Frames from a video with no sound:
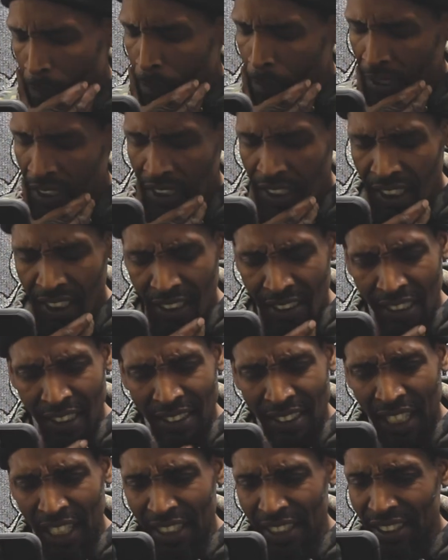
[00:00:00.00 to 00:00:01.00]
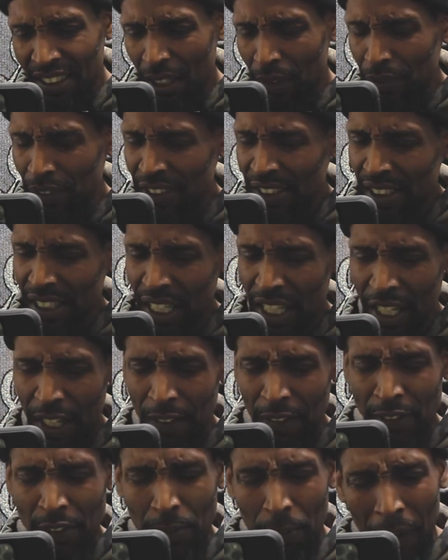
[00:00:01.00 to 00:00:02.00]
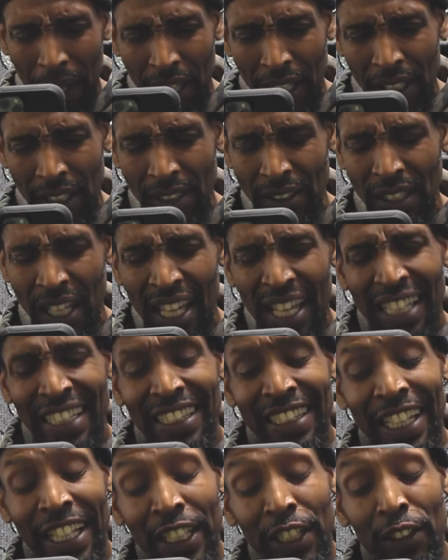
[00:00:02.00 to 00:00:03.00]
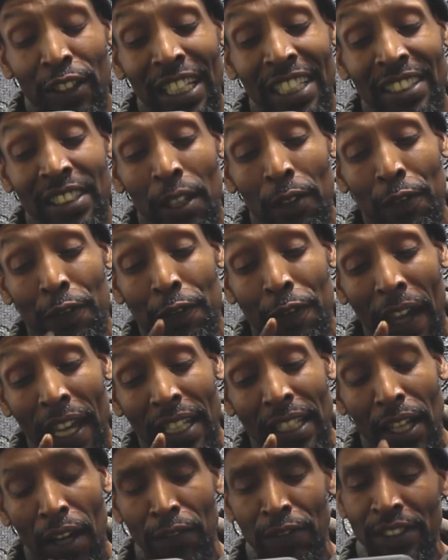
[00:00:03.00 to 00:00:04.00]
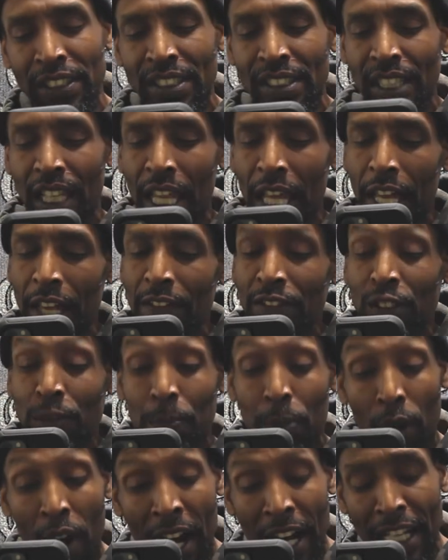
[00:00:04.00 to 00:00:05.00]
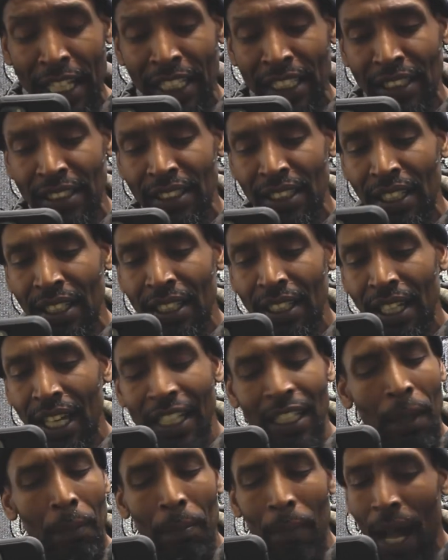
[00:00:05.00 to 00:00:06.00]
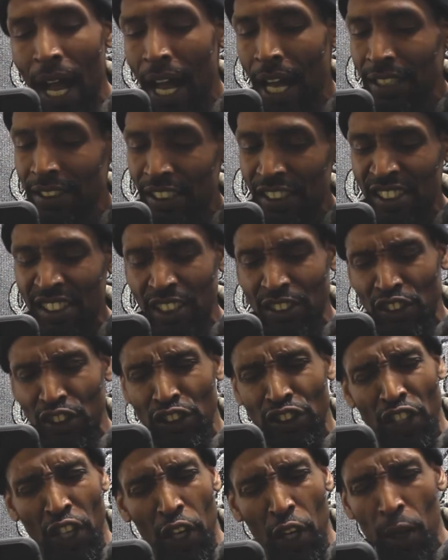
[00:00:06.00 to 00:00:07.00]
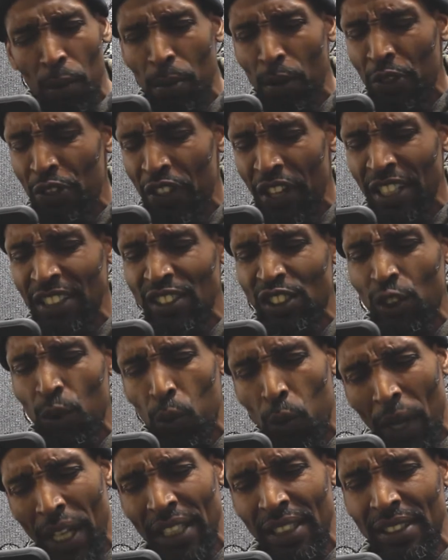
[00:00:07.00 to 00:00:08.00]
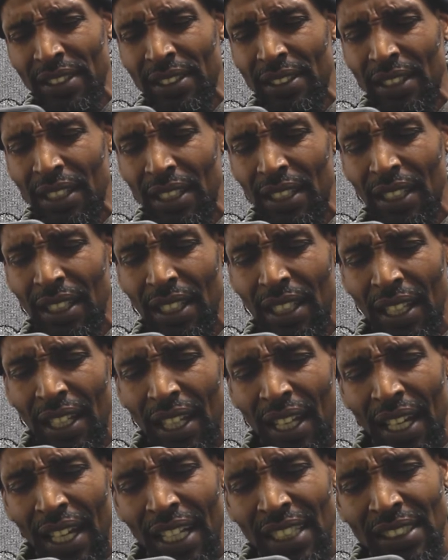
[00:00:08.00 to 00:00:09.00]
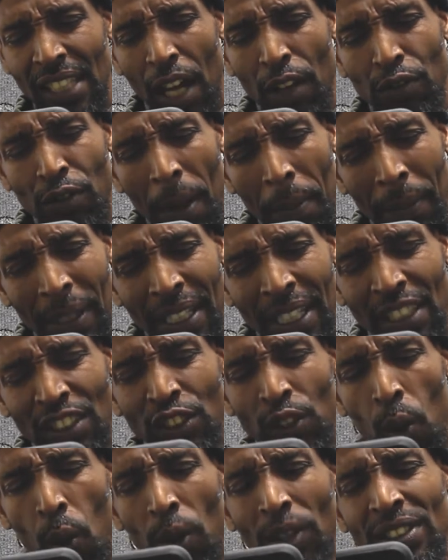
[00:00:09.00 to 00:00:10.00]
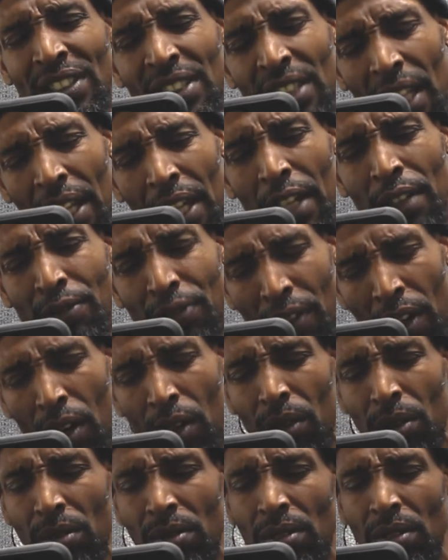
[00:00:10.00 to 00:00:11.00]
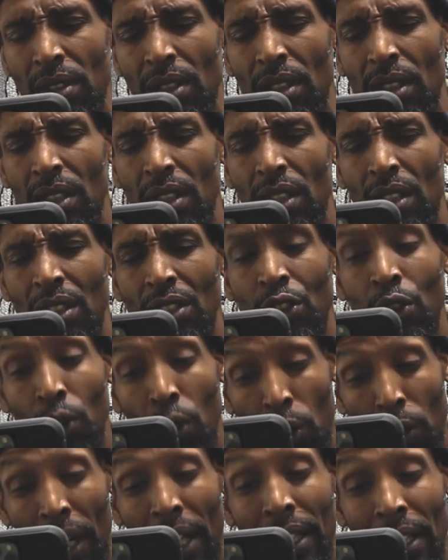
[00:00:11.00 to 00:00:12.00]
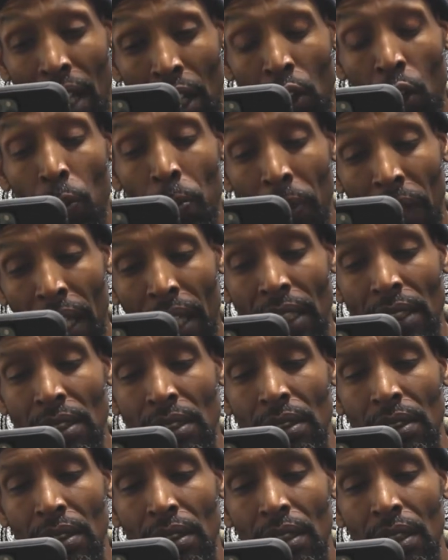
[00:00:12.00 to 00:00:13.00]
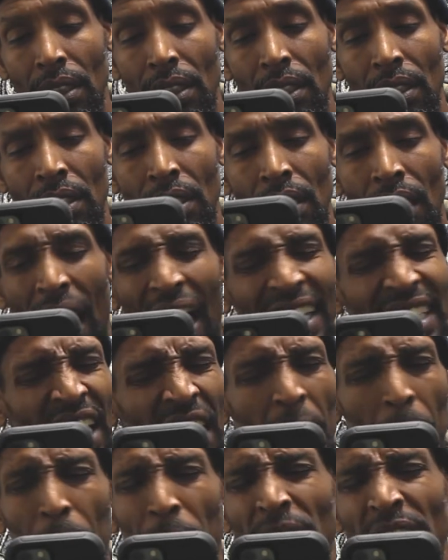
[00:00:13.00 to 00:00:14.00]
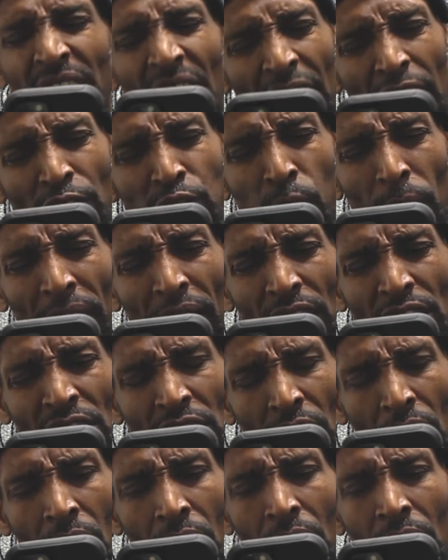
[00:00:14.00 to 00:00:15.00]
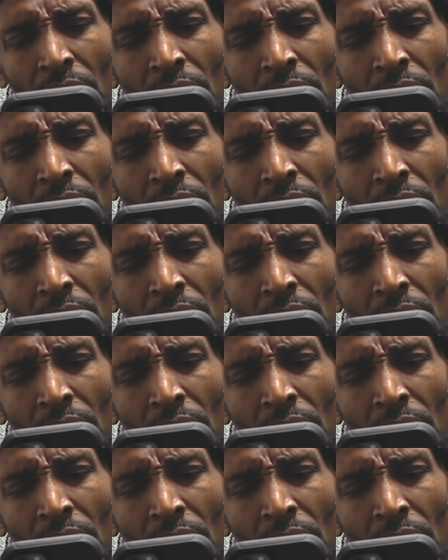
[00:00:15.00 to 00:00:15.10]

Bitter is the taste of a slave's pain. Litter is the fate of a slave's brain. And a mind is such a terrible thing to waste. As I reminisce on Slave Row, you know that ghetto place? I can't believe what I saw.